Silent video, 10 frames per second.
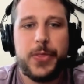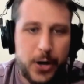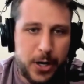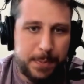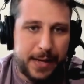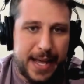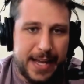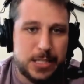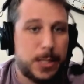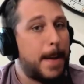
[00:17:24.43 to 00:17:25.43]
Third
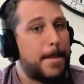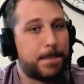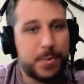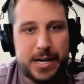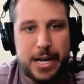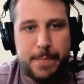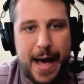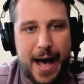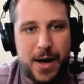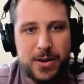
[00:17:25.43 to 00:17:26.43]
place, Brittany
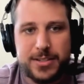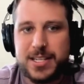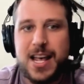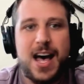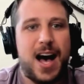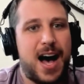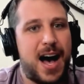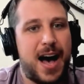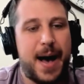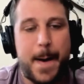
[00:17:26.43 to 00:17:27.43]
Bowles,
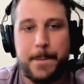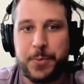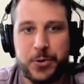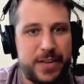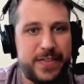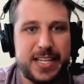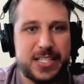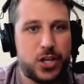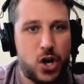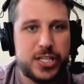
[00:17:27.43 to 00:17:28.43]
a
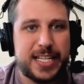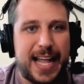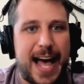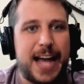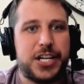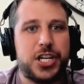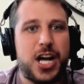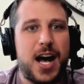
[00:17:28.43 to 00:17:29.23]
previous Ghost Clash